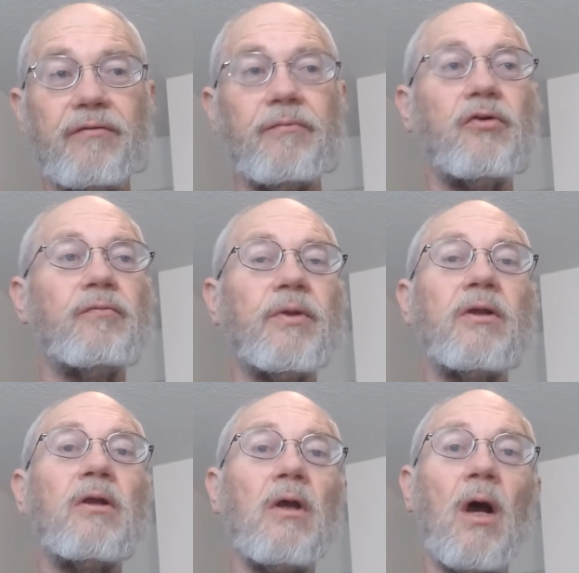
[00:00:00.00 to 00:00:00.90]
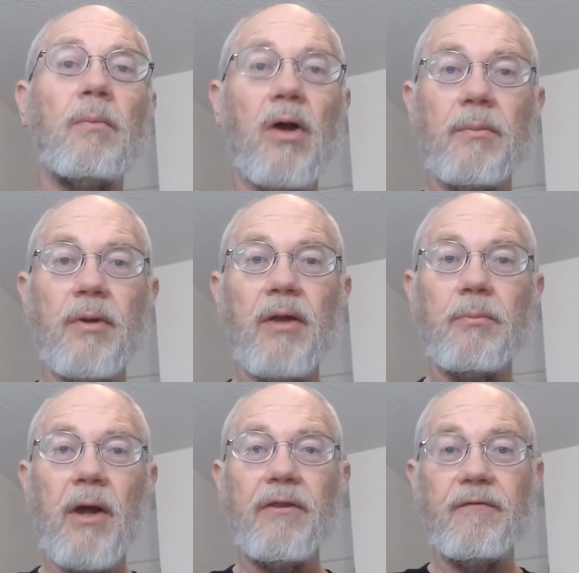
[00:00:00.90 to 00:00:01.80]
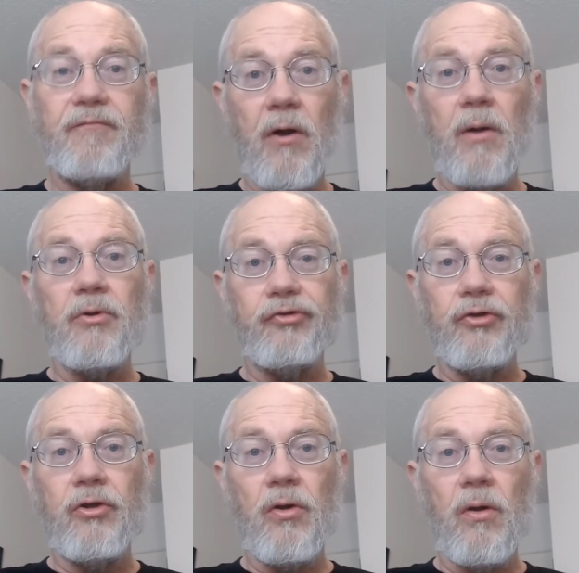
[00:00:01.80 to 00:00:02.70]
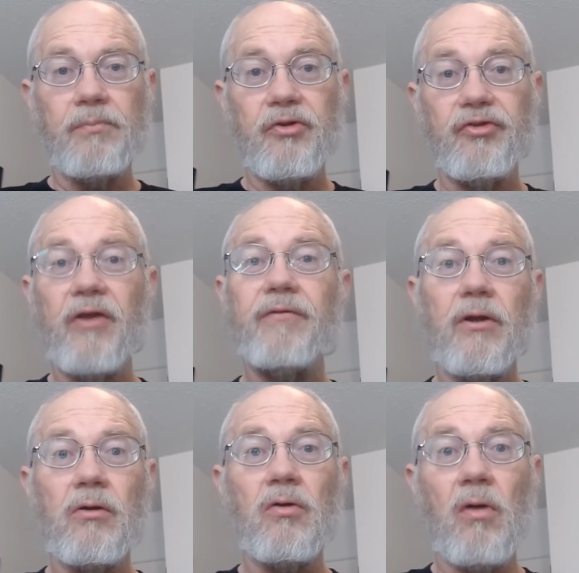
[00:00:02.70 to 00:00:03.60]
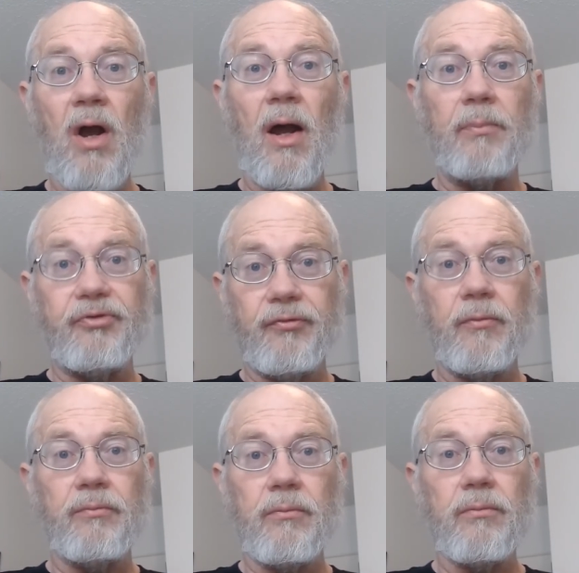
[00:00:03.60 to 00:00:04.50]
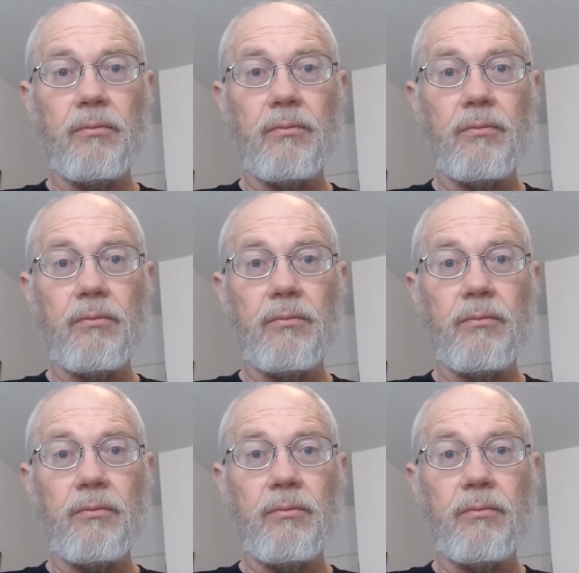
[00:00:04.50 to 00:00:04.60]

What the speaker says: movement brought about by the farmers in Europe to save their crops from,